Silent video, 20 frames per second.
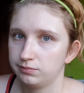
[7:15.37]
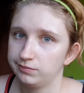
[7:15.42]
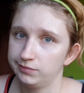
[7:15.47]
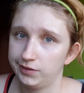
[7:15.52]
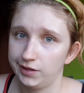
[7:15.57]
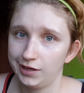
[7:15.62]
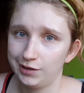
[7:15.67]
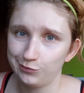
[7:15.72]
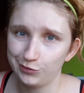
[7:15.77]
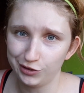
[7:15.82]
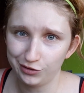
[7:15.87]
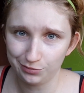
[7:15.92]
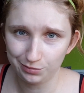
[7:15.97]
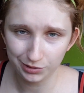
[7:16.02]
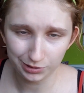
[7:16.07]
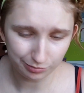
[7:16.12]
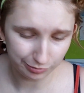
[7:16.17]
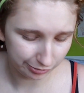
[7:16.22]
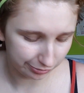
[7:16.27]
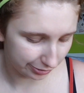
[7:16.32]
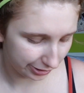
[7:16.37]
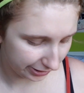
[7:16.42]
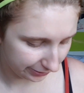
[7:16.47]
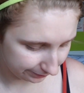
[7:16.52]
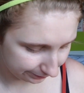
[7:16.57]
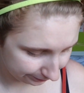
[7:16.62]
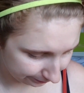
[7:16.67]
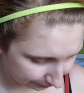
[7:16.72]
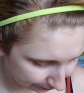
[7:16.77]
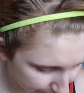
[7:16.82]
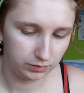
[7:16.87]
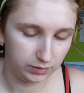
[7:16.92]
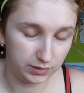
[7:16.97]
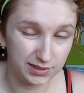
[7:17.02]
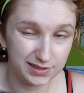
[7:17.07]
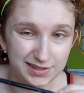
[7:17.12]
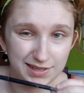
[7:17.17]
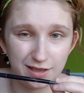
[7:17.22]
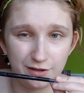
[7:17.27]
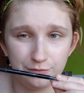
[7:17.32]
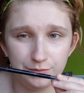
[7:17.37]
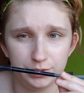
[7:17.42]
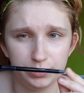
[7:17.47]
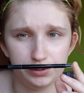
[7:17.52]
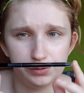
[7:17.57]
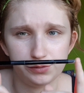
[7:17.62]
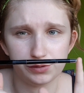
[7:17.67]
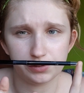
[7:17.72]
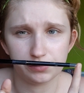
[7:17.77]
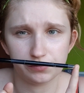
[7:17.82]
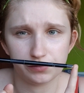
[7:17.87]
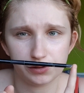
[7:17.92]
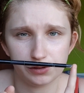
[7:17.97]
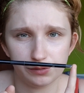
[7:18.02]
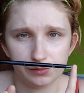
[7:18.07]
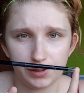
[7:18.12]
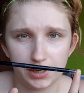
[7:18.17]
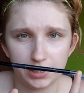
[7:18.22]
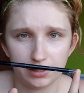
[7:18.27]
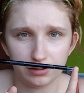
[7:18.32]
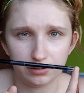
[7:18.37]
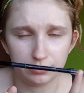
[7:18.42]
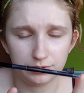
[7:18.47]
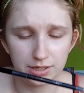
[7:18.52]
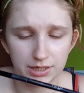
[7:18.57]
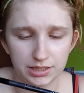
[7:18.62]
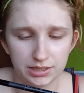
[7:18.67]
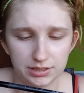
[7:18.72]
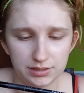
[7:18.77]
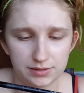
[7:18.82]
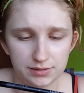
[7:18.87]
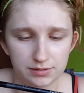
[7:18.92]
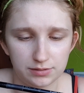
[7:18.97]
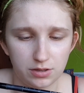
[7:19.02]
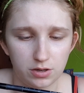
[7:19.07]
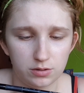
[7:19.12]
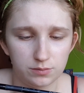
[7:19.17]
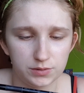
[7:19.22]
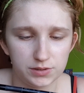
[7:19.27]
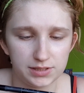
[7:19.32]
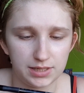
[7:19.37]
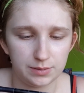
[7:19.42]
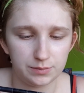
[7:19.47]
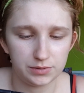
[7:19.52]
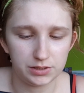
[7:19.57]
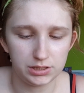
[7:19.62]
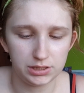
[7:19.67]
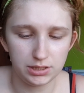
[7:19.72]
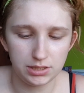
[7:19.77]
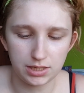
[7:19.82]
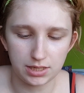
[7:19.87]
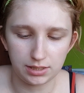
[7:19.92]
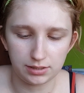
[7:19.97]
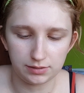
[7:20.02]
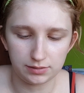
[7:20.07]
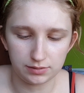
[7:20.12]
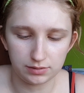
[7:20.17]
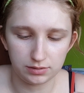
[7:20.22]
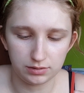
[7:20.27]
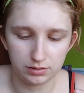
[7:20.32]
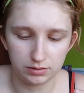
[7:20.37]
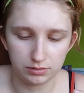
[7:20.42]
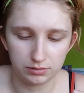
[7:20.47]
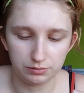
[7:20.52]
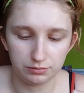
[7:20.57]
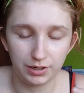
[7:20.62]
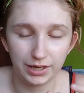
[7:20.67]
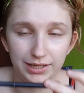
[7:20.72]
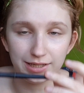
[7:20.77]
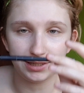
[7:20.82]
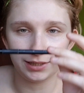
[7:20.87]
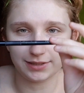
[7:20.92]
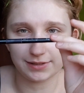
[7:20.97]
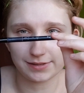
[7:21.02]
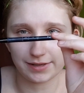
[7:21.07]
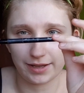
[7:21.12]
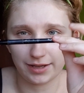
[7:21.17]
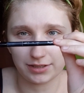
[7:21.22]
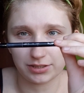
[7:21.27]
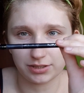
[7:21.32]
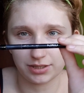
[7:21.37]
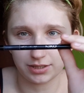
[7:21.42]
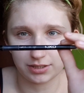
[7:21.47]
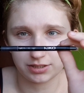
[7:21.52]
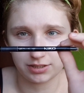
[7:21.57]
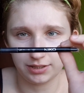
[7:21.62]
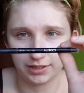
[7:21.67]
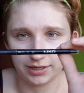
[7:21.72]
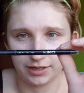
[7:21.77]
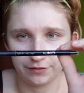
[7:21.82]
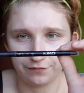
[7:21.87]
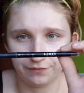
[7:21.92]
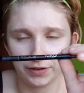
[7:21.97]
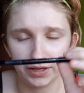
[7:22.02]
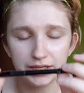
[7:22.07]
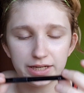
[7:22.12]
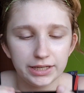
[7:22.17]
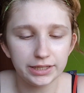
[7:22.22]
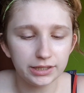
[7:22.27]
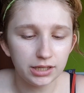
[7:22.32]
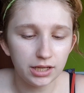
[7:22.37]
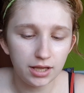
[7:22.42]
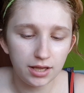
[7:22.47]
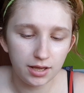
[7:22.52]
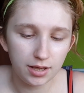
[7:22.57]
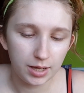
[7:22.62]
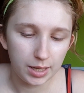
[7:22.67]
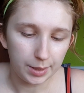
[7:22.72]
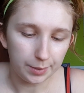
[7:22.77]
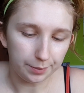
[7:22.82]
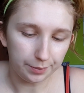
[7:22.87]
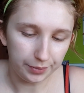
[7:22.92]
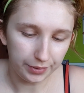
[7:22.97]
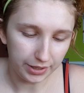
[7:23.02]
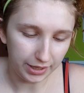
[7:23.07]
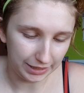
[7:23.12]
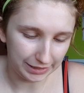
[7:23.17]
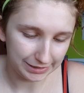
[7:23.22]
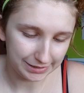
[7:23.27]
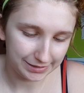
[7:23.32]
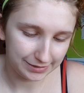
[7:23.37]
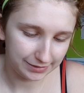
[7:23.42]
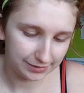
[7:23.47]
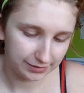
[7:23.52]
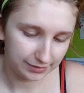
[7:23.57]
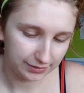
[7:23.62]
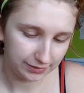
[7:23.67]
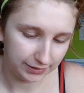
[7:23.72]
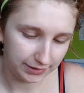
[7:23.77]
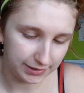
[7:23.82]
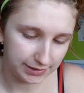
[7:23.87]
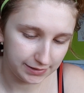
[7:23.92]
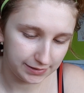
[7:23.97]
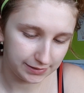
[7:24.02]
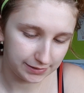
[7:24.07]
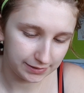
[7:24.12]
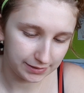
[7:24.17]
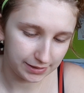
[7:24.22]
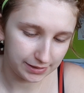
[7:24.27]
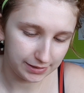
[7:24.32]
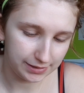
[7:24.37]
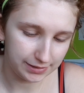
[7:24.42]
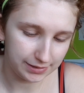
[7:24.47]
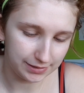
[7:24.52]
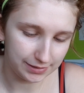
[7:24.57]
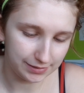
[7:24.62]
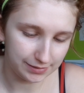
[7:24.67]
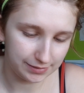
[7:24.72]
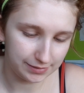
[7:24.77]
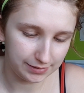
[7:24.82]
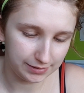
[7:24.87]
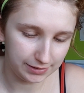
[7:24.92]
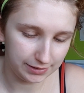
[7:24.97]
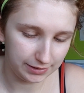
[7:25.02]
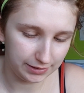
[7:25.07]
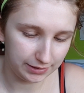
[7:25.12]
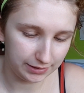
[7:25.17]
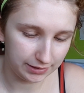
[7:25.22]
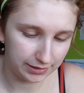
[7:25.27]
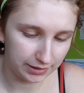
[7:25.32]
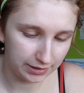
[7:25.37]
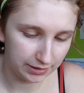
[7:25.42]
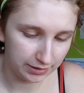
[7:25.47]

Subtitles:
damn other people, right? This I've been using for a while already. It's almost empty and the writing is actually kind of fading, but this is the